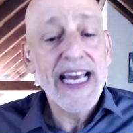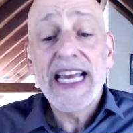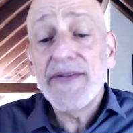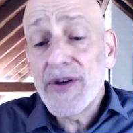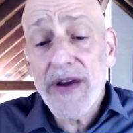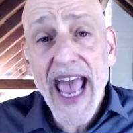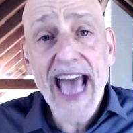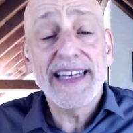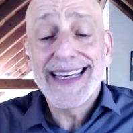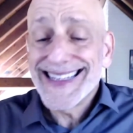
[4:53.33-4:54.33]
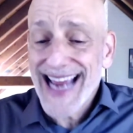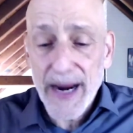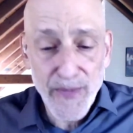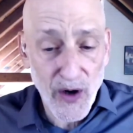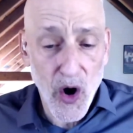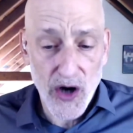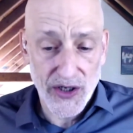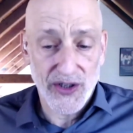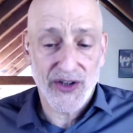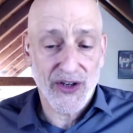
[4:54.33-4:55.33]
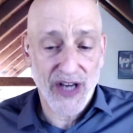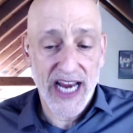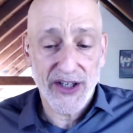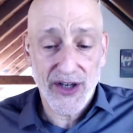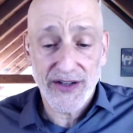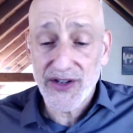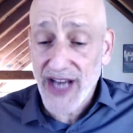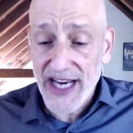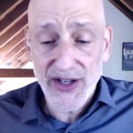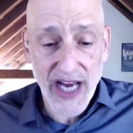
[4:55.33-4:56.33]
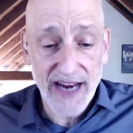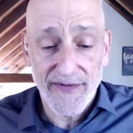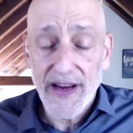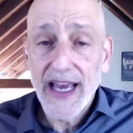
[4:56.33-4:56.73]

If you can't, take precautions to stay safe.